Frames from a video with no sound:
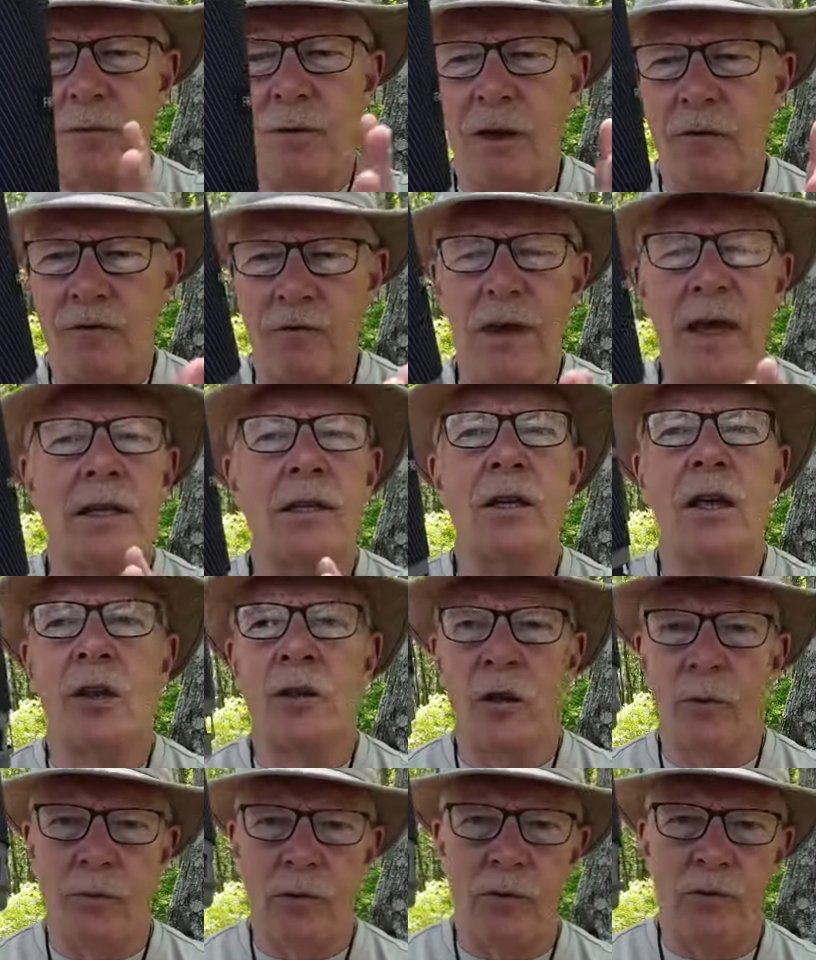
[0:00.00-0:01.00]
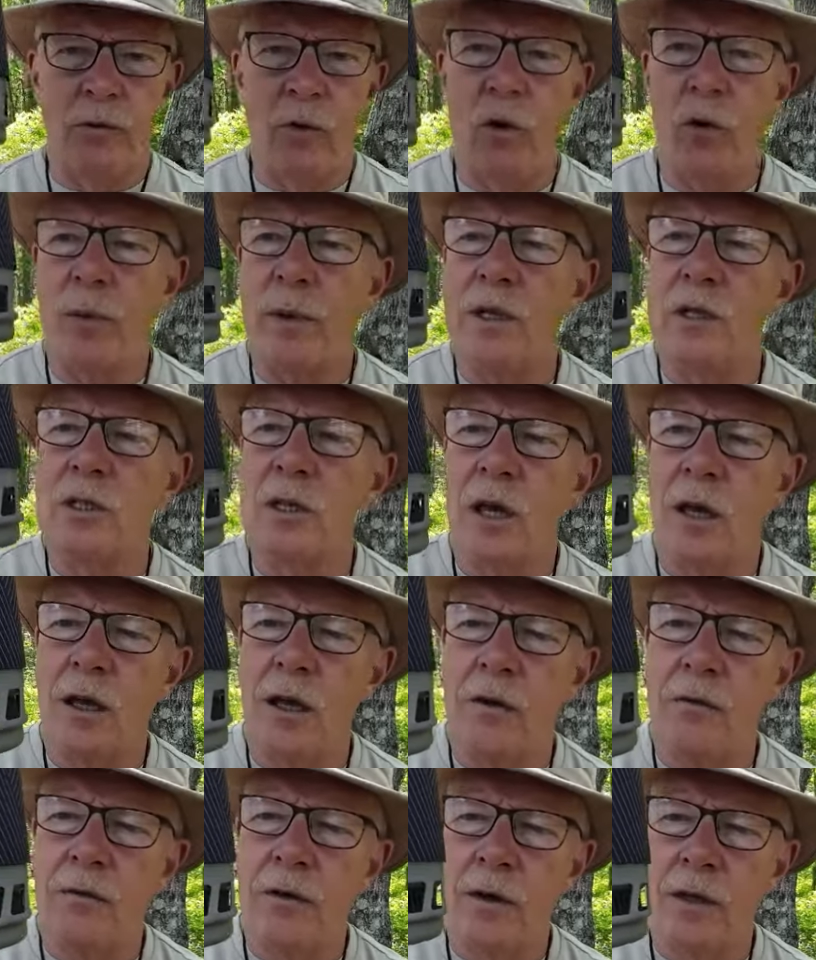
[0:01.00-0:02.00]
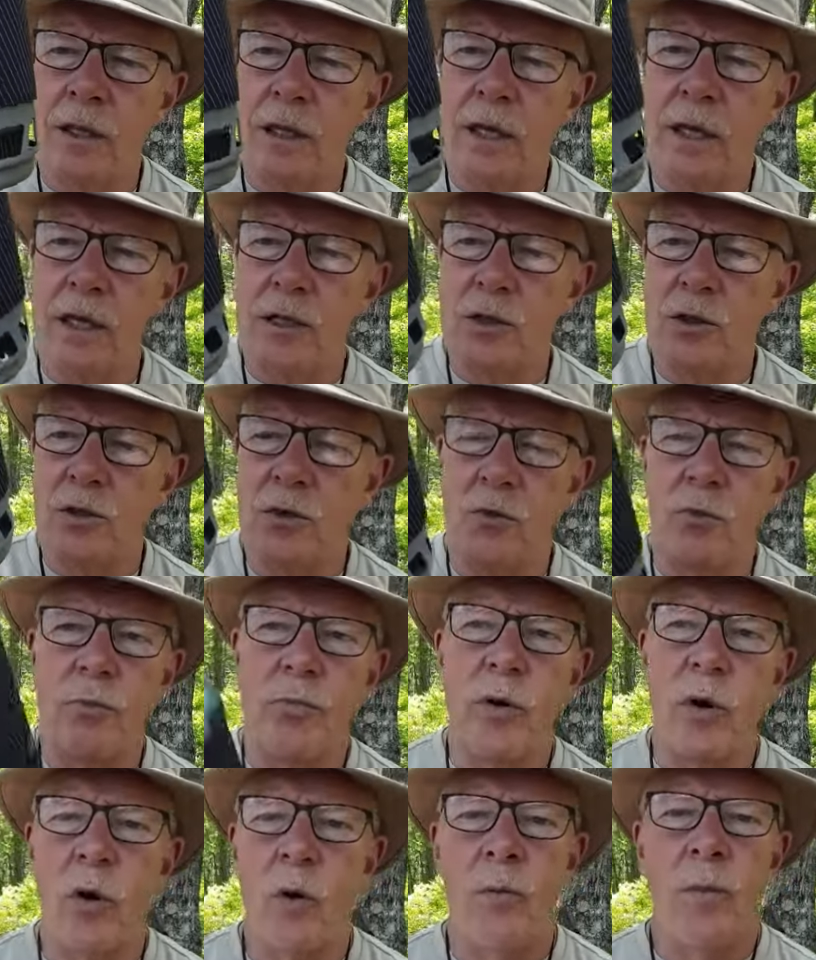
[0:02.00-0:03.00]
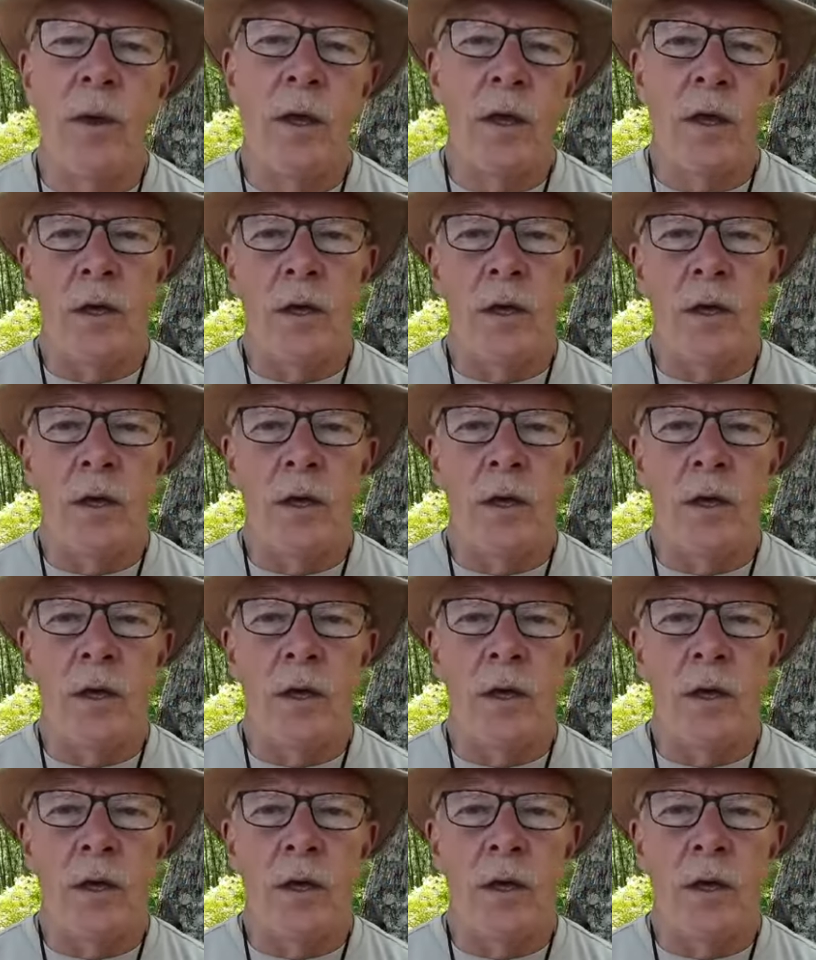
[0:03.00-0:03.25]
affect the performance of the X2 Pro.